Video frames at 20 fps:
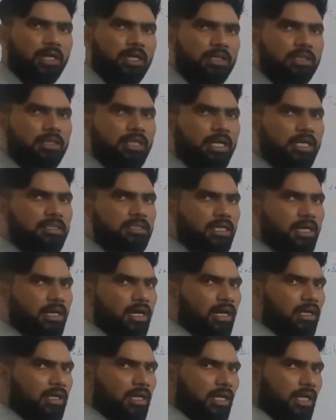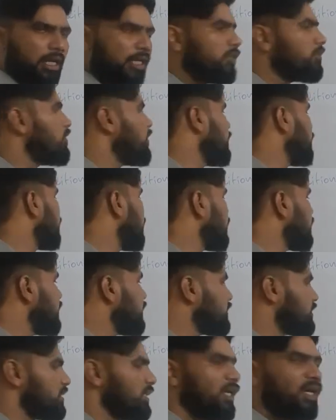there is an alternative name for
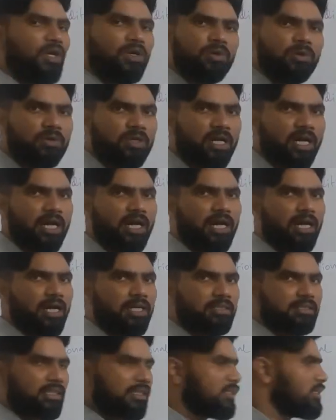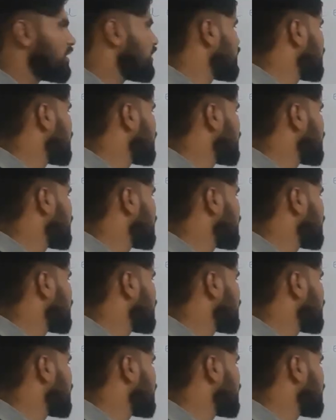this. You try and answer that.